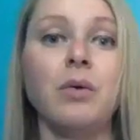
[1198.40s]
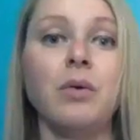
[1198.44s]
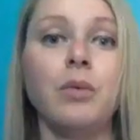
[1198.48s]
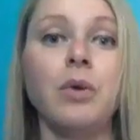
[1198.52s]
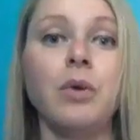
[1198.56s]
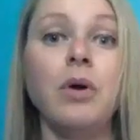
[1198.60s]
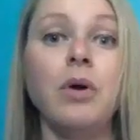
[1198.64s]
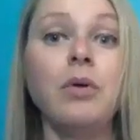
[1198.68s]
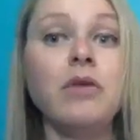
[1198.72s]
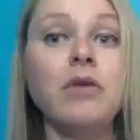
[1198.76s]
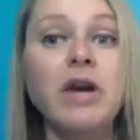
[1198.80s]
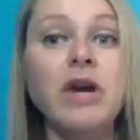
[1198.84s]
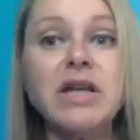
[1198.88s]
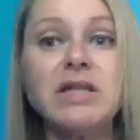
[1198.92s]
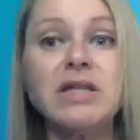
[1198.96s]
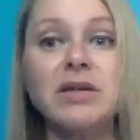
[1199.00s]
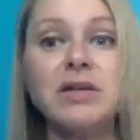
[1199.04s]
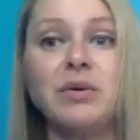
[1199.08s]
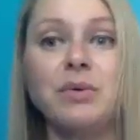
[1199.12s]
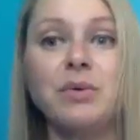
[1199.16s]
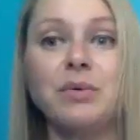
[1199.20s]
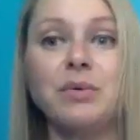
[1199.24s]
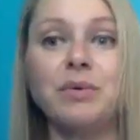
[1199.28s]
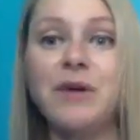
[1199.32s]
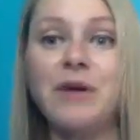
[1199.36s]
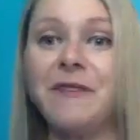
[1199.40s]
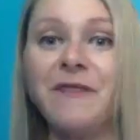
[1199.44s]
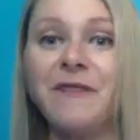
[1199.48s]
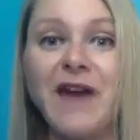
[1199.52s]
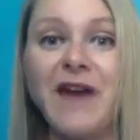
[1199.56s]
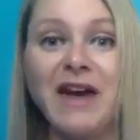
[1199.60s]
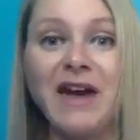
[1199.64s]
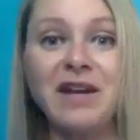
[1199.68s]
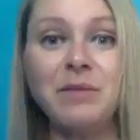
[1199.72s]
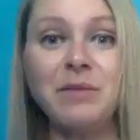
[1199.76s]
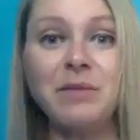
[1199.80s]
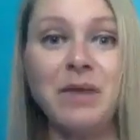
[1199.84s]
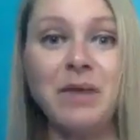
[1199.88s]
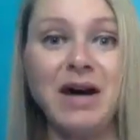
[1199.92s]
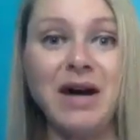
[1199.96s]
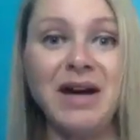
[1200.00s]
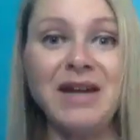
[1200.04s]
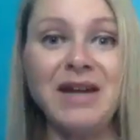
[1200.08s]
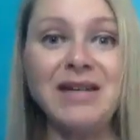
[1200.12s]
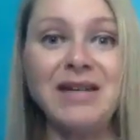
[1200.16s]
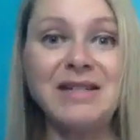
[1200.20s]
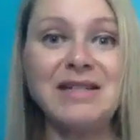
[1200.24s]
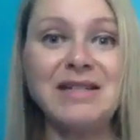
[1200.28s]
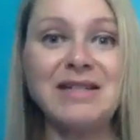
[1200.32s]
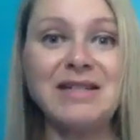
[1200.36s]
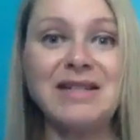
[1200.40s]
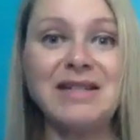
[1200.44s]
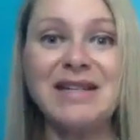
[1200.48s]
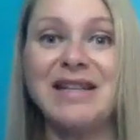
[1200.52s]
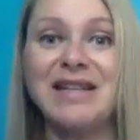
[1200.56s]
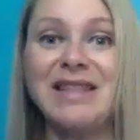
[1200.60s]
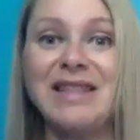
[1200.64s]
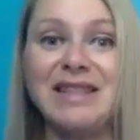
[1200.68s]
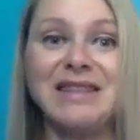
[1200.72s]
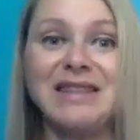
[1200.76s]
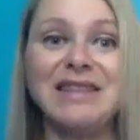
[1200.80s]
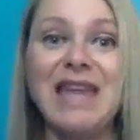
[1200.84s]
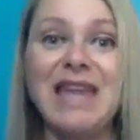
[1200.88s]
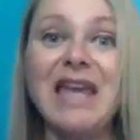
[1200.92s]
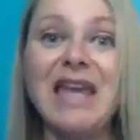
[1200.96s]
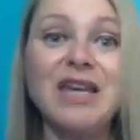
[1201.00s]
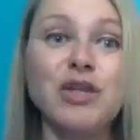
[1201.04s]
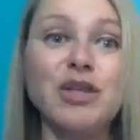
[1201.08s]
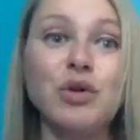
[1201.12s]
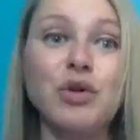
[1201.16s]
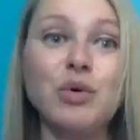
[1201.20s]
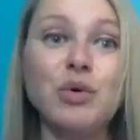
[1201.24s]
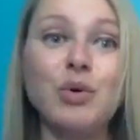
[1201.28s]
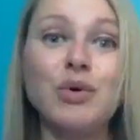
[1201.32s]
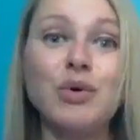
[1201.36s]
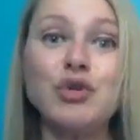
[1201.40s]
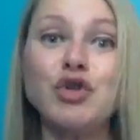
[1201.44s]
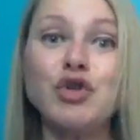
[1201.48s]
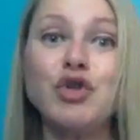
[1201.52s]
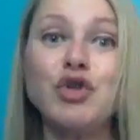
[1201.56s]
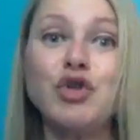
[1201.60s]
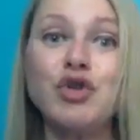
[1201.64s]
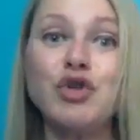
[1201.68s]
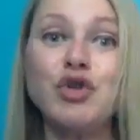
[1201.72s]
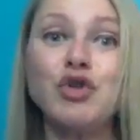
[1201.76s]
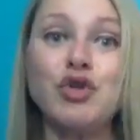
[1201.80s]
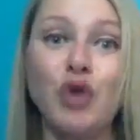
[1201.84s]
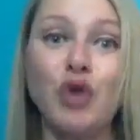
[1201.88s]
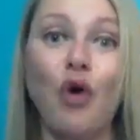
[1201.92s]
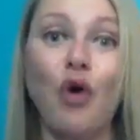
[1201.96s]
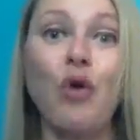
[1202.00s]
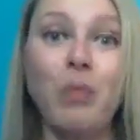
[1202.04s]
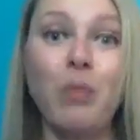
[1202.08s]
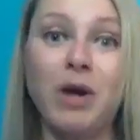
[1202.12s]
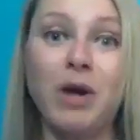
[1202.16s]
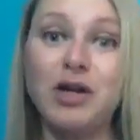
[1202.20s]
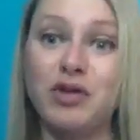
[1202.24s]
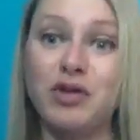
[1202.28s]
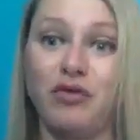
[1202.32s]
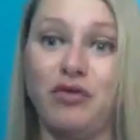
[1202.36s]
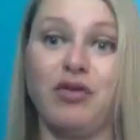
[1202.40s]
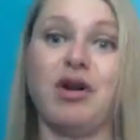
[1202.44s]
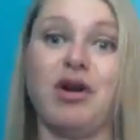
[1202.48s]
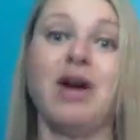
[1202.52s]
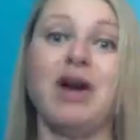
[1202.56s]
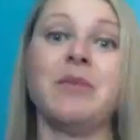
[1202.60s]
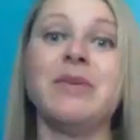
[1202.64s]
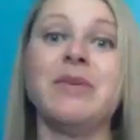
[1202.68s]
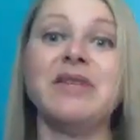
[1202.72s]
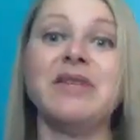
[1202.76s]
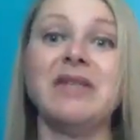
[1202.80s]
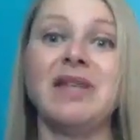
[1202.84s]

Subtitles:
All right. With that in mind, thank you so much for coming